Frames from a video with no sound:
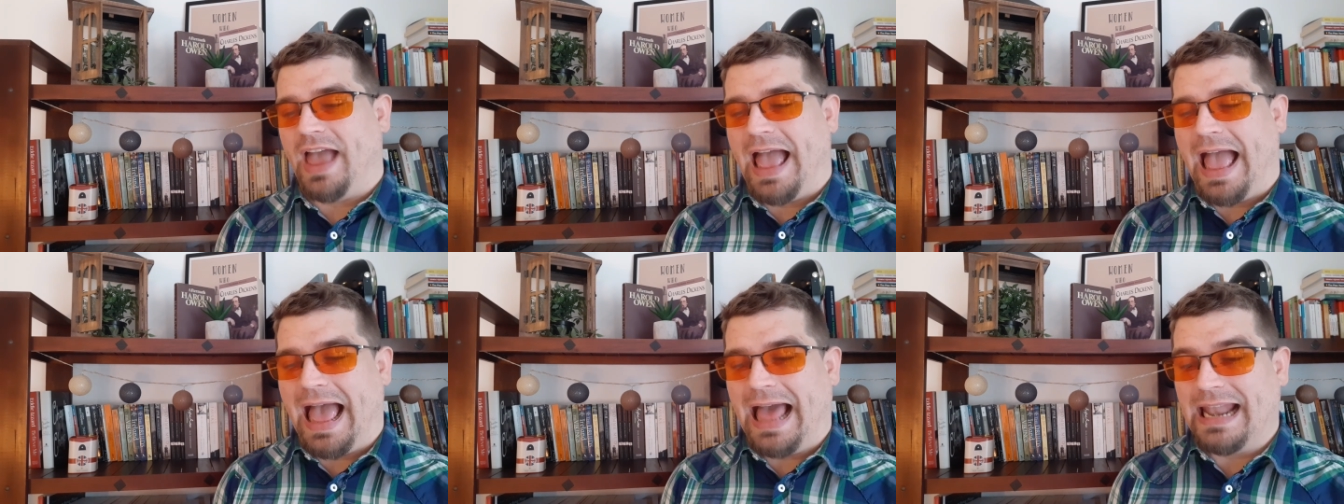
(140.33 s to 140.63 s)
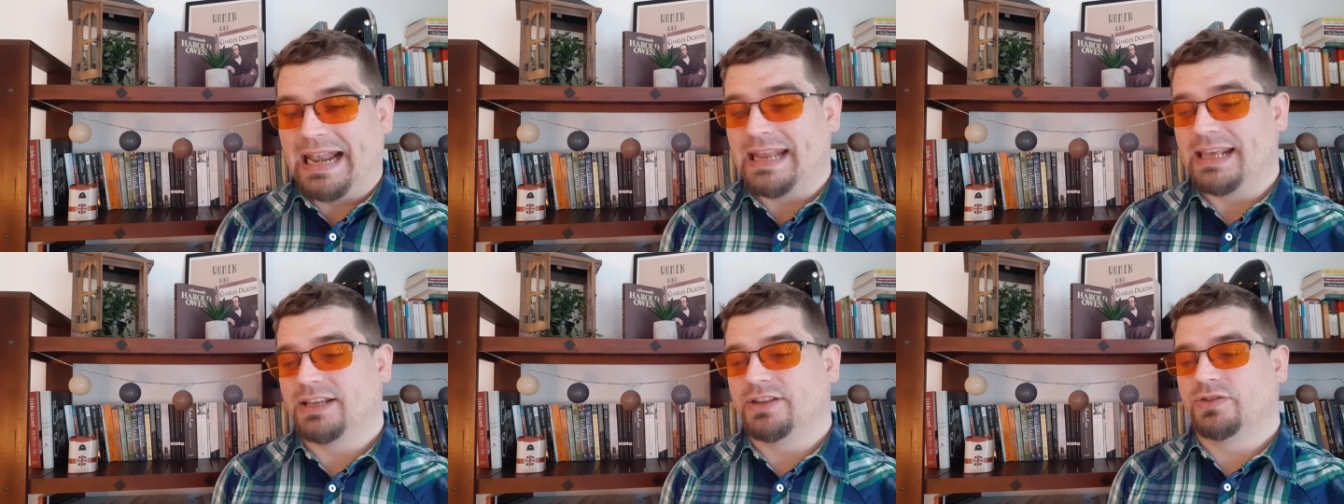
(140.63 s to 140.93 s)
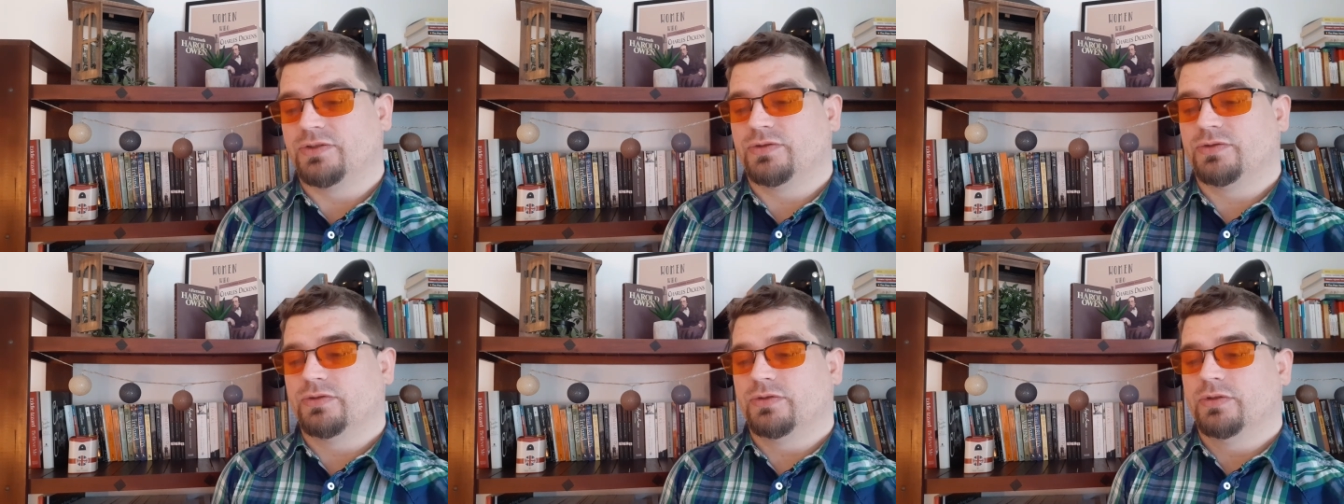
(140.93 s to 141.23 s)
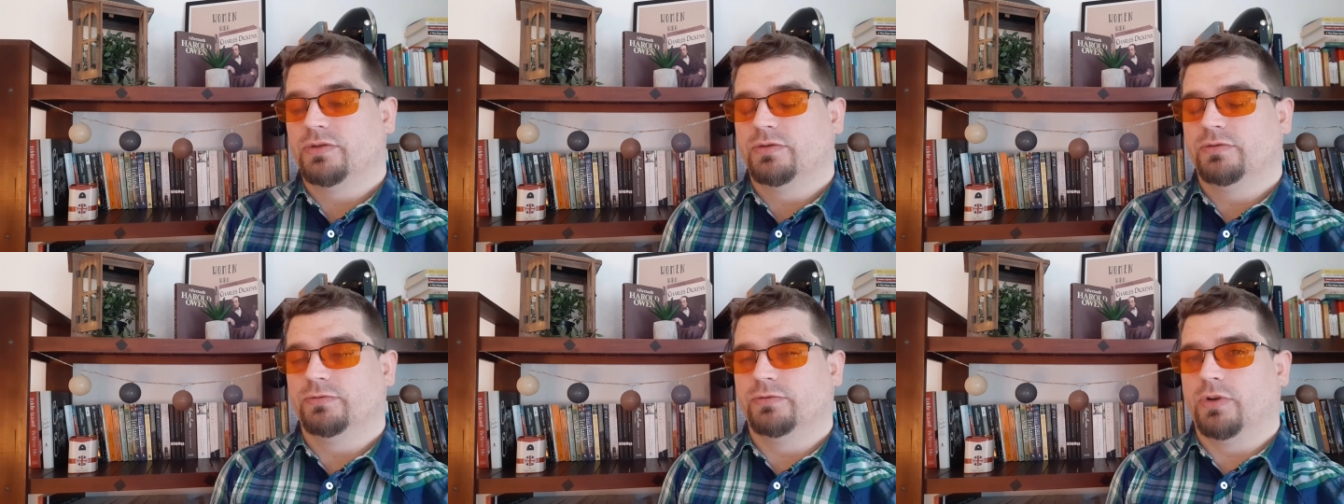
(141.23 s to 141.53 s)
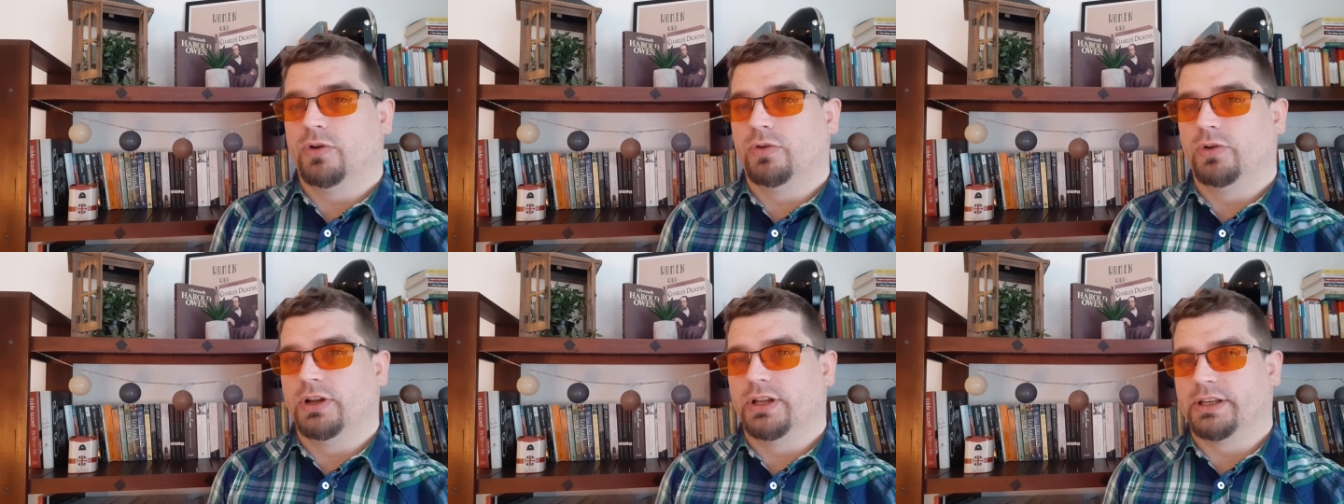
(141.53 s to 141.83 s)
Alex
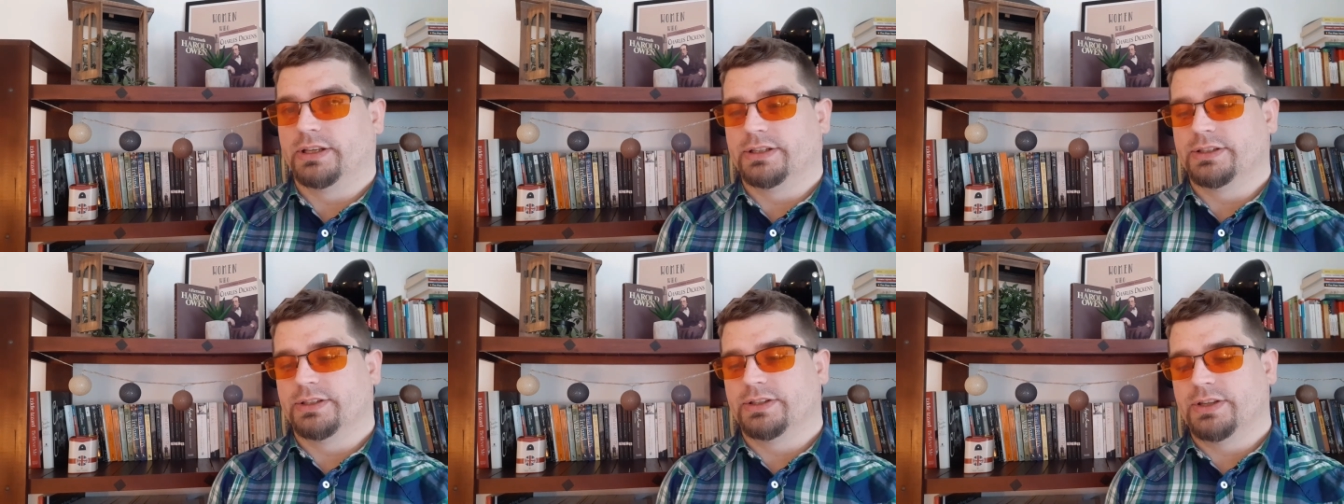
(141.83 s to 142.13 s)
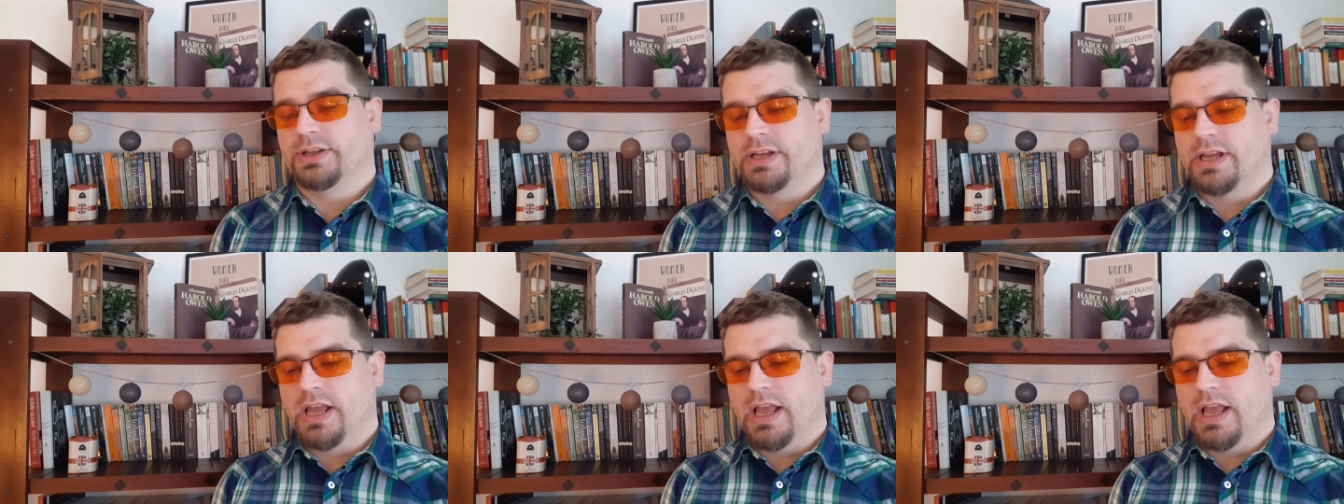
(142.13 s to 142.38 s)
Rawlings.